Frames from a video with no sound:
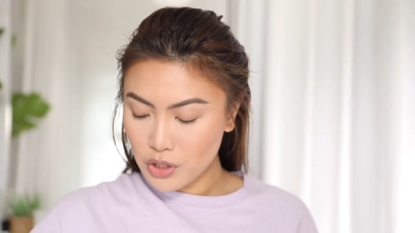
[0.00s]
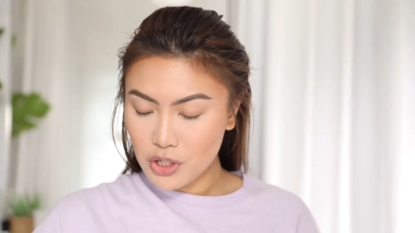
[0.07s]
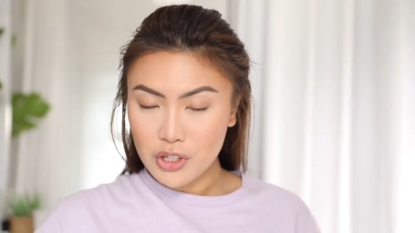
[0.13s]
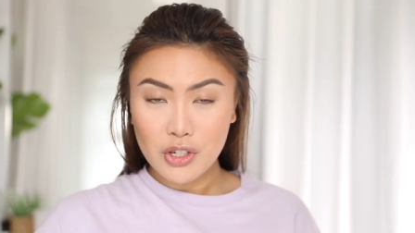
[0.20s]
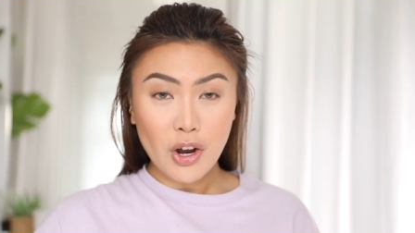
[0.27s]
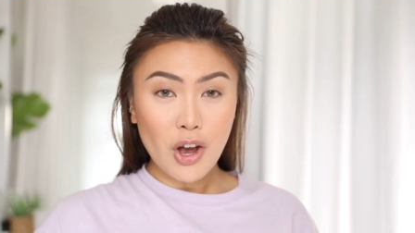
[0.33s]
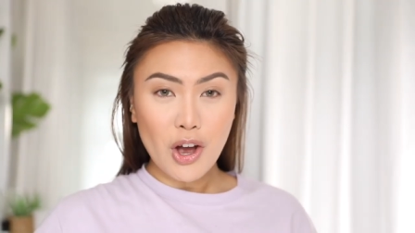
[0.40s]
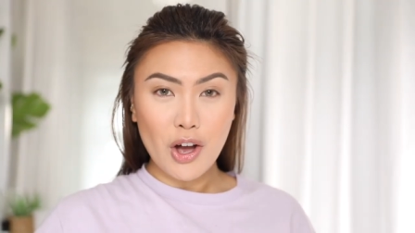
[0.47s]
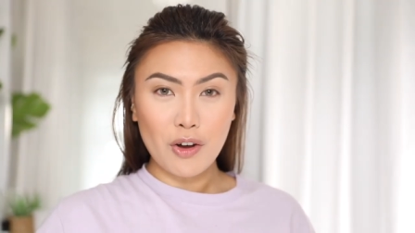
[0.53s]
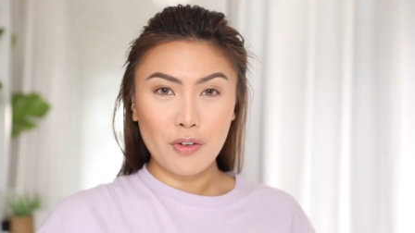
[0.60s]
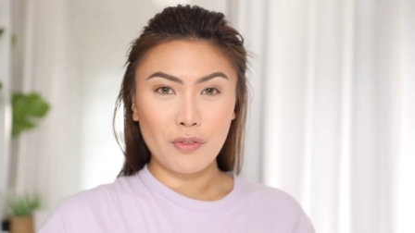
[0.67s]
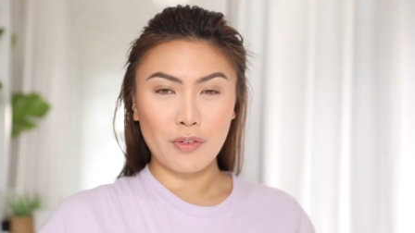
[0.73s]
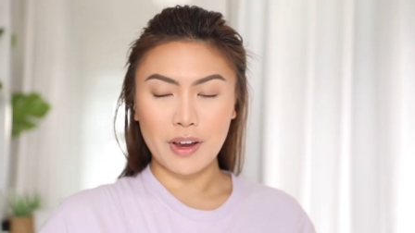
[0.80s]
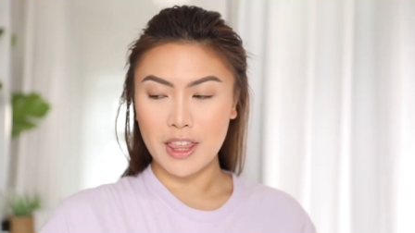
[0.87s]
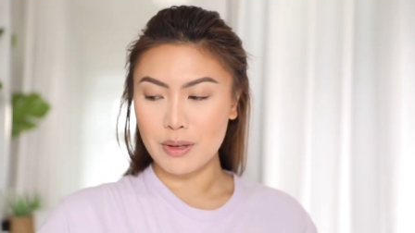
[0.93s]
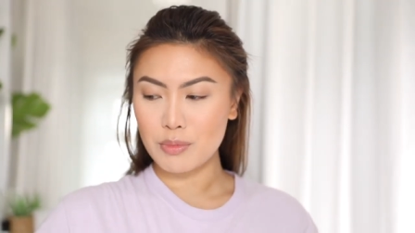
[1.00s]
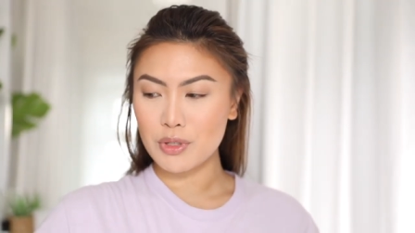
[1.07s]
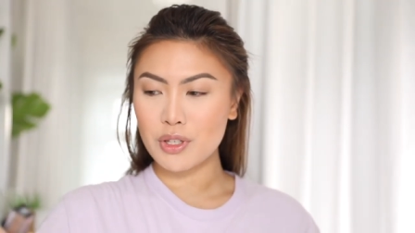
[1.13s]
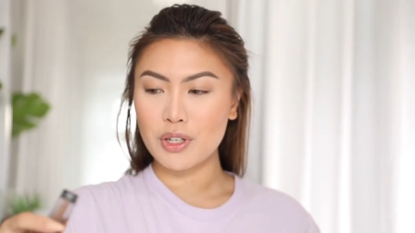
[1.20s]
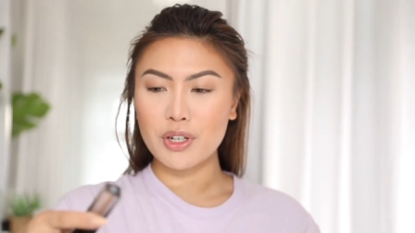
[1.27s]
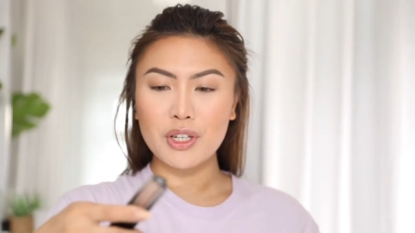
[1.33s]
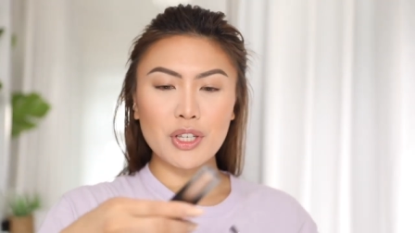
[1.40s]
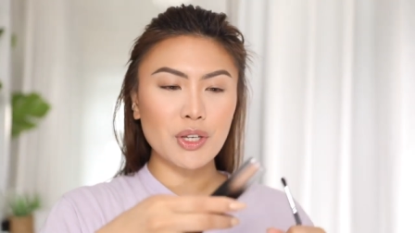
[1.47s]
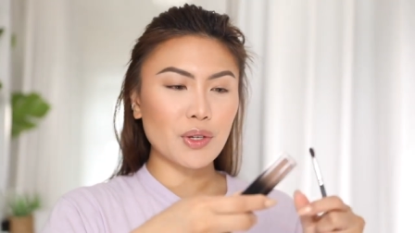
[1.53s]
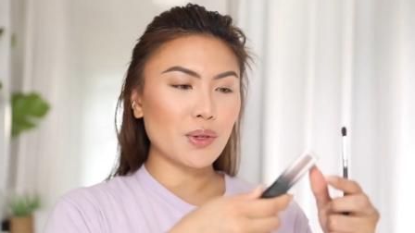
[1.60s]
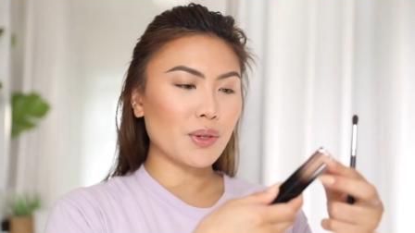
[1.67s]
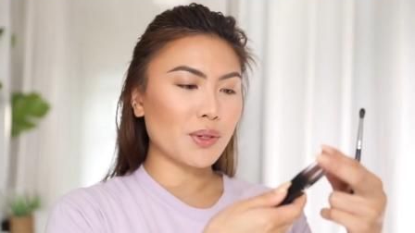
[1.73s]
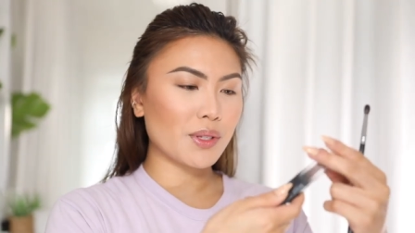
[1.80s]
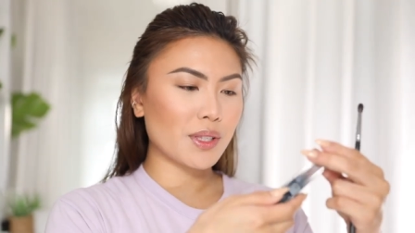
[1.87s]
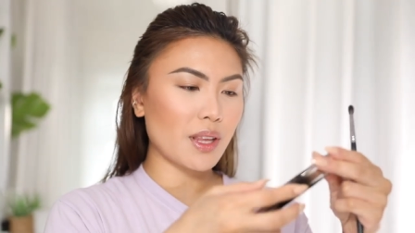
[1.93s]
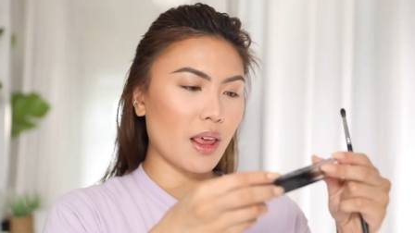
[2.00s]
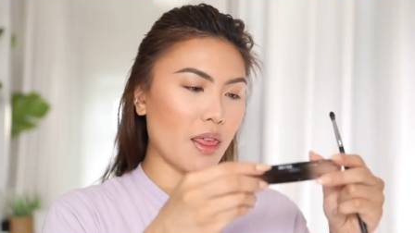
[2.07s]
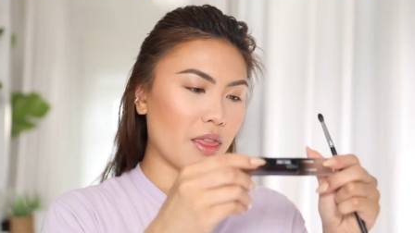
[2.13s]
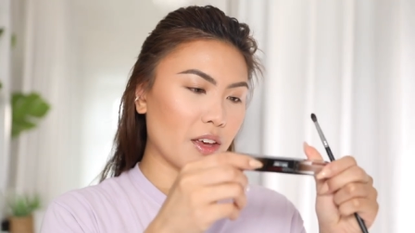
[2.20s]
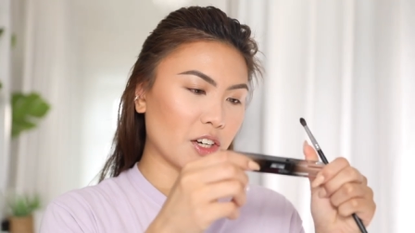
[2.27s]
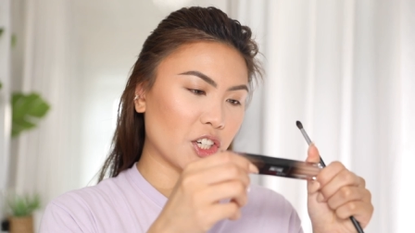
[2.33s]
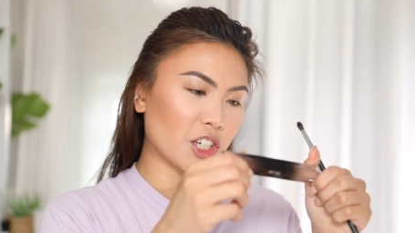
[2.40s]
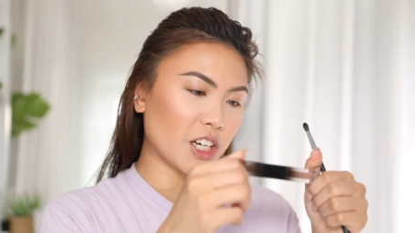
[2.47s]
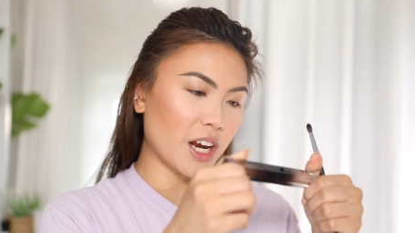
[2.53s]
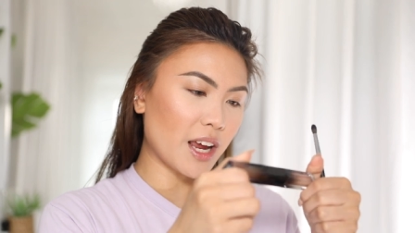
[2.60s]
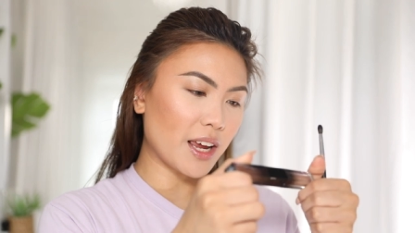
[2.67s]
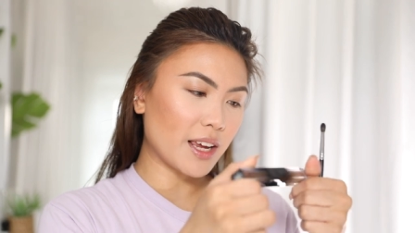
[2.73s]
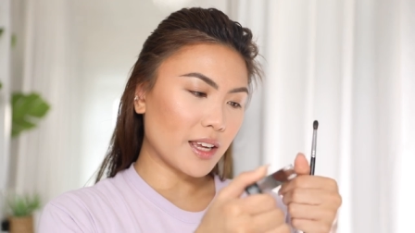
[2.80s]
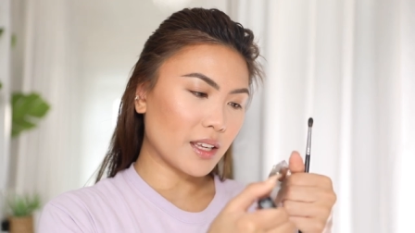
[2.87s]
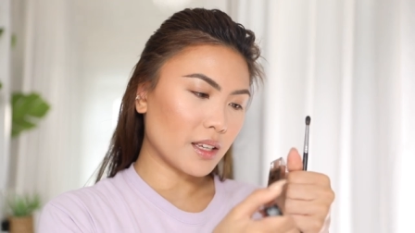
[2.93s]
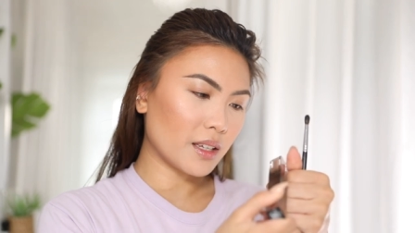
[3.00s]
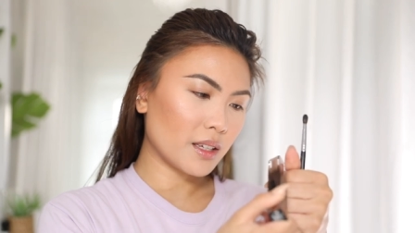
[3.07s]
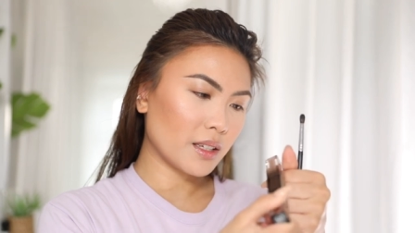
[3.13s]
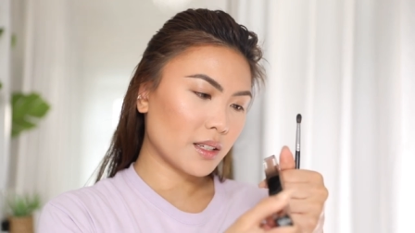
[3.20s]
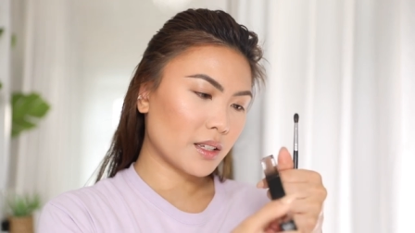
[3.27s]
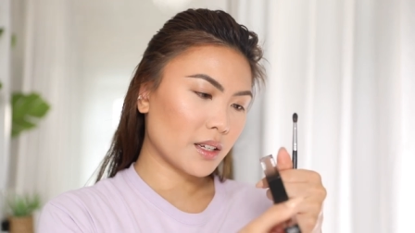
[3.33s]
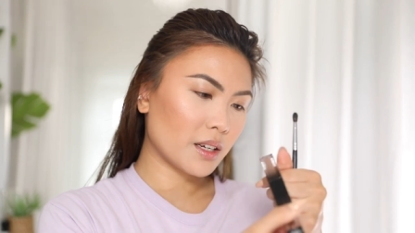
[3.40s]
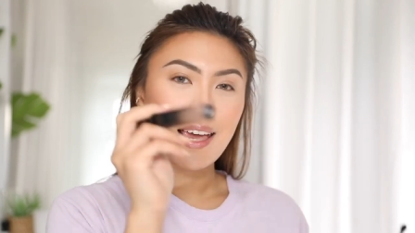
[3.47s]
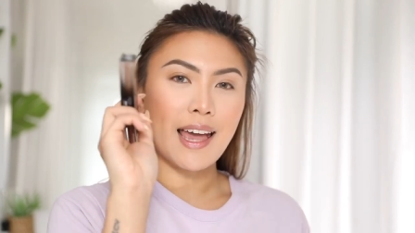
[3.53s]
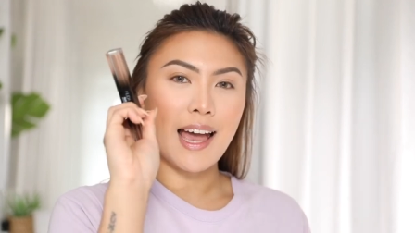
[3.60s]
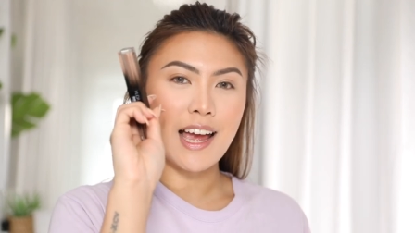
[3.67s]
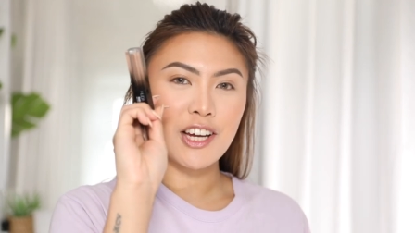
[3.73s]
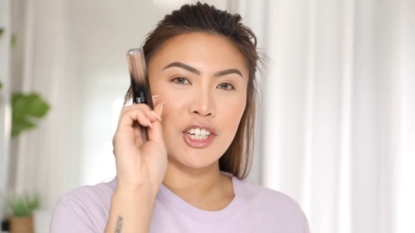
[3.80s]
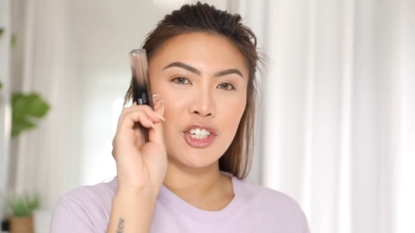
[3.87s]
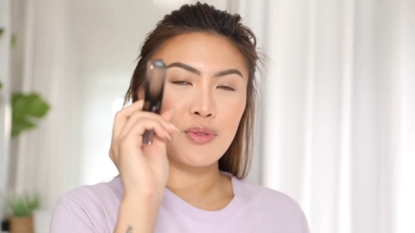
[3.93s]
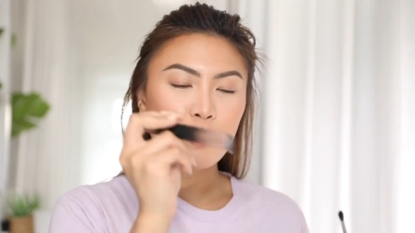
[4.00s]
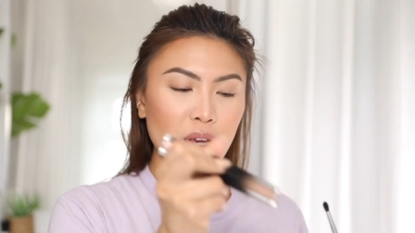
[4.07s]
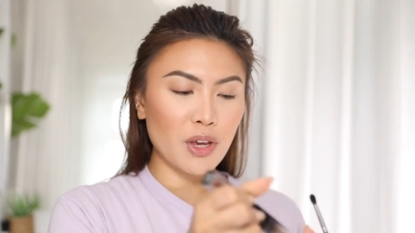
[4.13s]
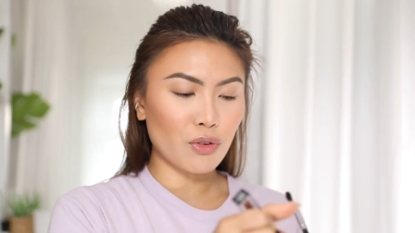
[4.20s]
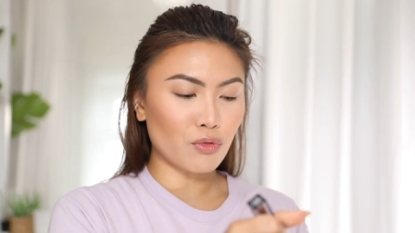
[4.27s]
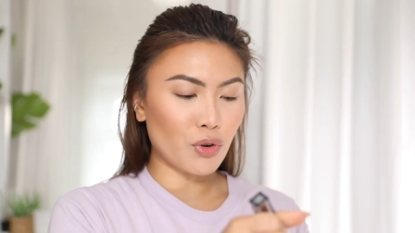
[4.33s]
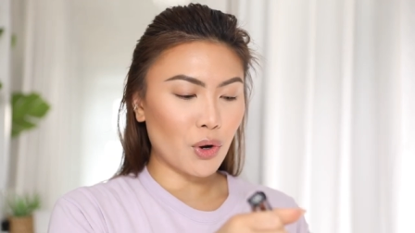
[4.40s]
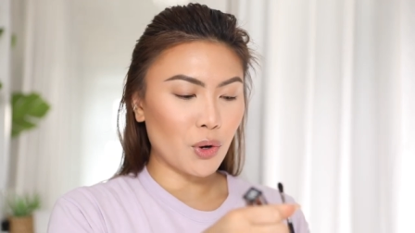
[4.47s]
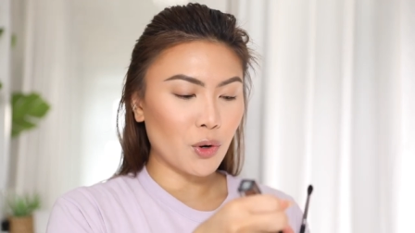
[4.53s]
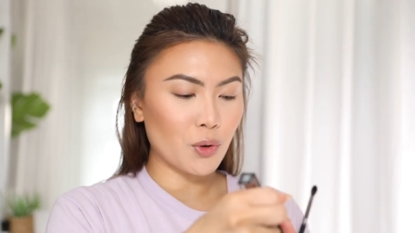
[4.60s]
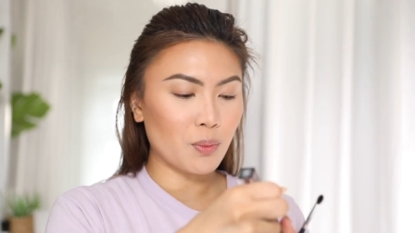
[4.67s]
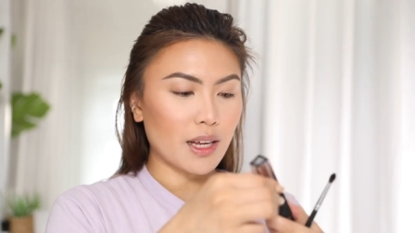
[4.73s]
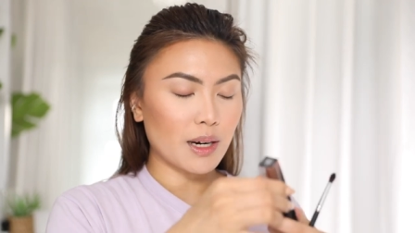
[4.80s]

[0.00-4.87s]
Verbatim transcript: to start off with, I'm just going to use the shade Cashmere Robe.